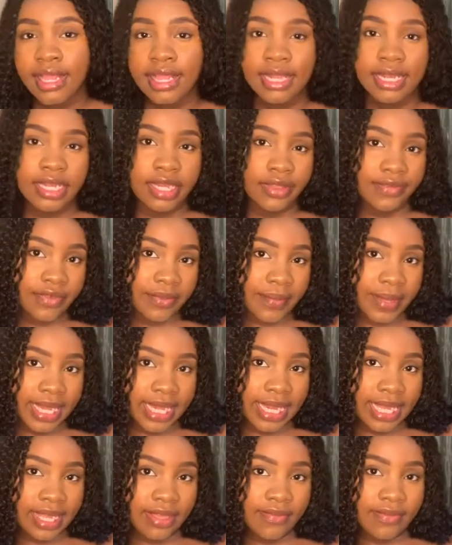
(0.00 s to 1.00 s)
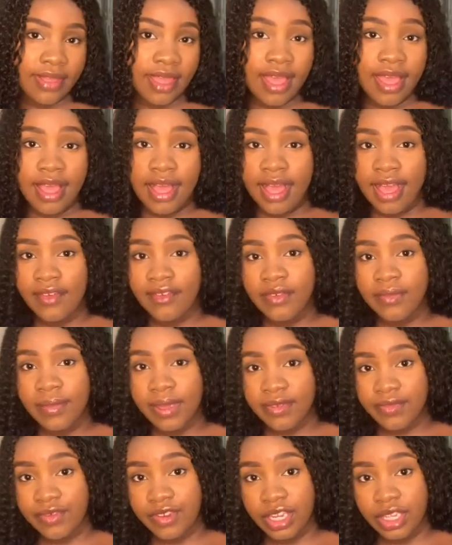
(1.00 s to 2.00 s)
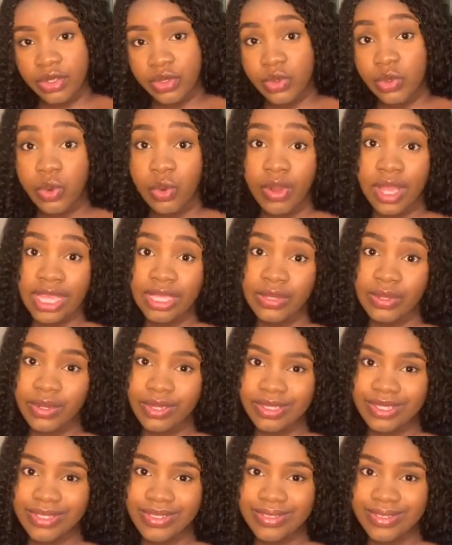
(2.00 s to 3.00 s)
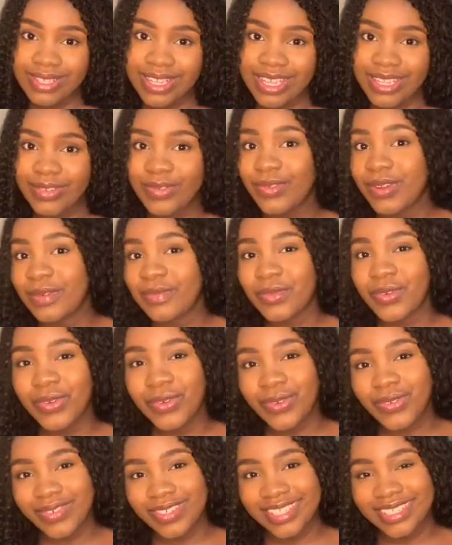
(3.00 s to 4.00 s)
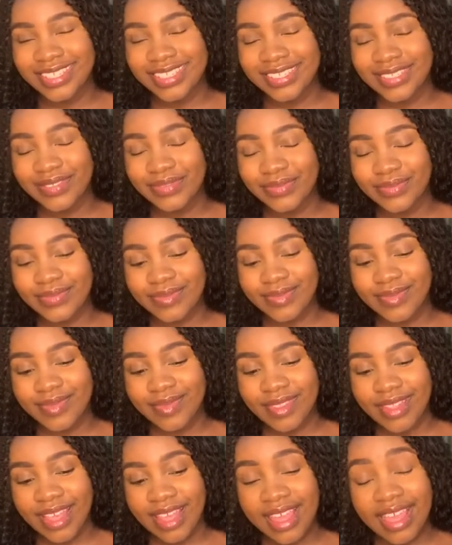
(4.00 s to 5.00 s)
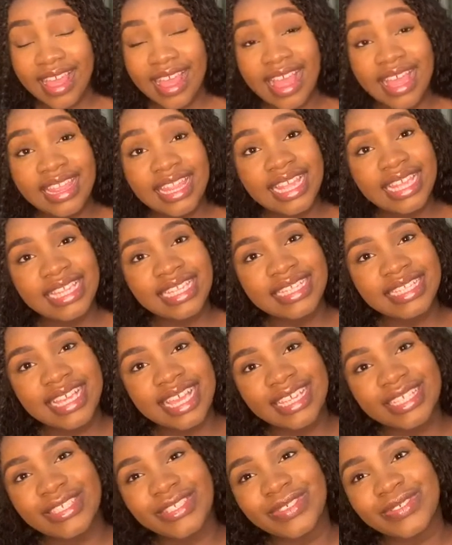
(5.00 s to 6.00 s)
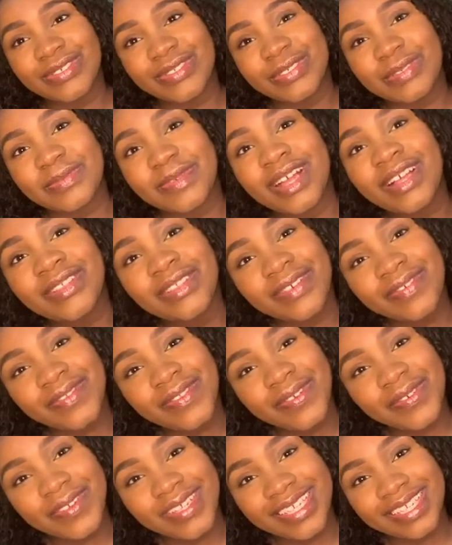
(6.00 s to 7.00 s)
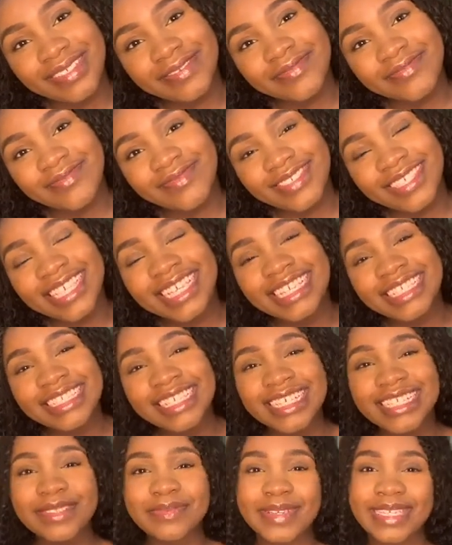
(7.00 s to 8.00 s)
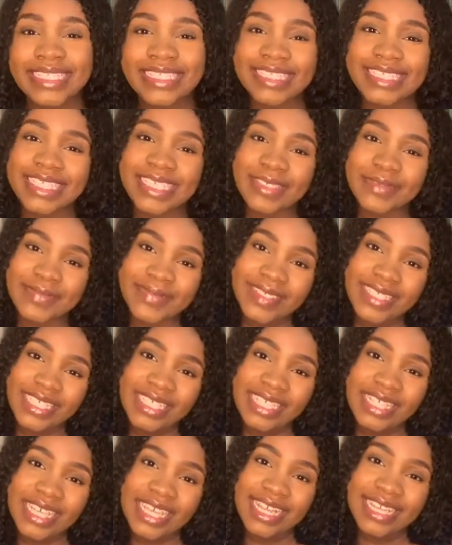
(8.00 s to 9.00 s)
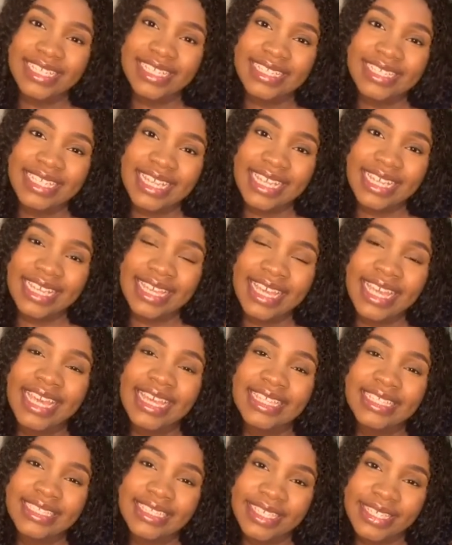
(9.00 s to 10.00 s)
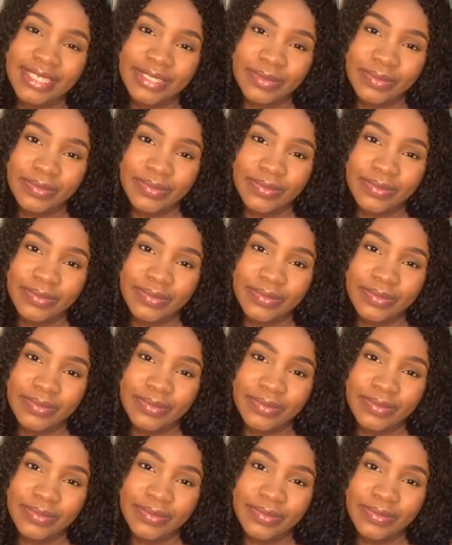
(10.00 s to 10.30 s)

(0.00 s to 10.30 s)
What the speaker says: living my life, having my friends who I talk to and who I'm cool with. And then this guy shows up out of nowhere. He enters my DM and he's like, hey dear.